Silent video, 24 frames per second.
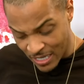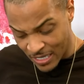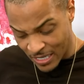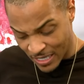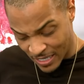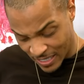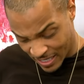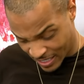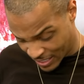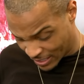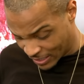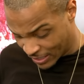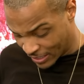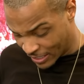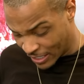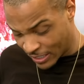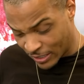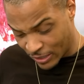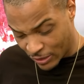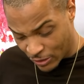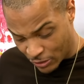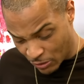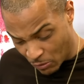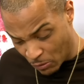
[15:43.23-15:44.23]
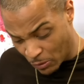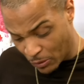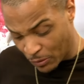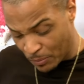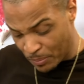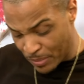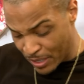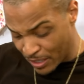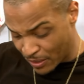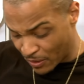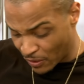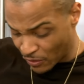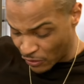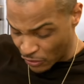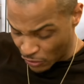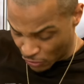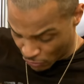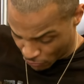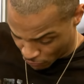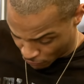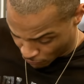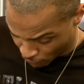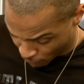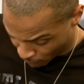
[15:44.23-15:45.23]
eat the onion, and the joke will be on
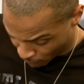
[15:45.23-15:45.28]
you.